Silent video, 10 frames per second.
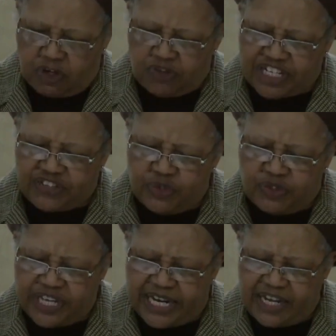address
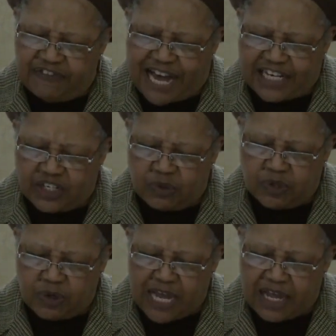you said, if
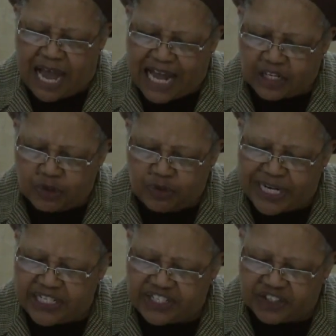Article
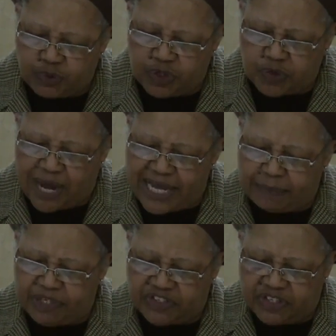26 will
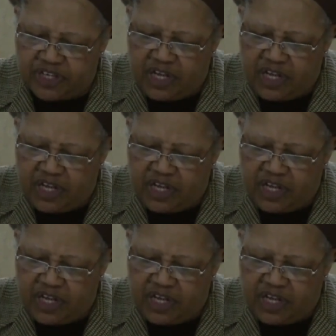require a person